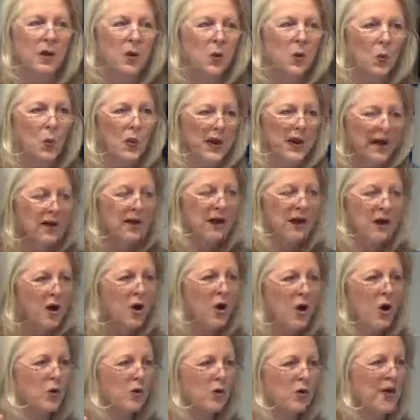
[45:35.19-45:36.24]
We
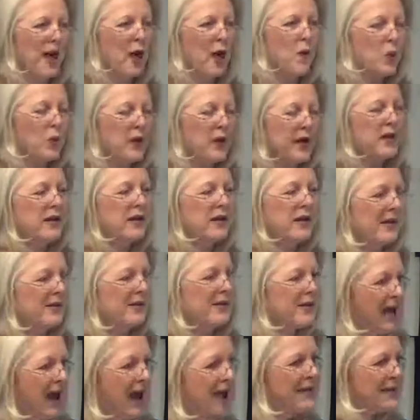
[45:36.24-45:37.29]
know that it
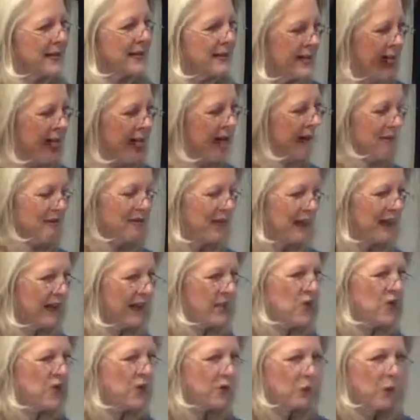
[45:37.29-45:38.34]
does take a
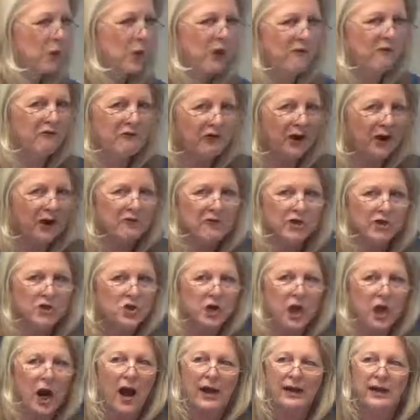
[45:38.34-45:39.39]
village if we're in front of a
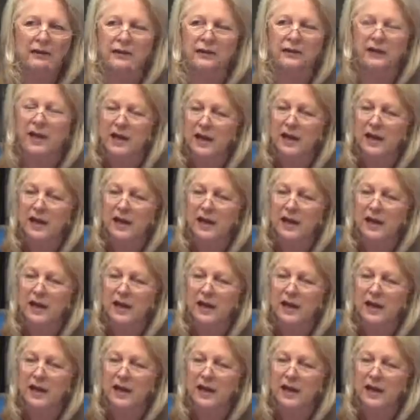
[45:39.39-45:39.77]
child,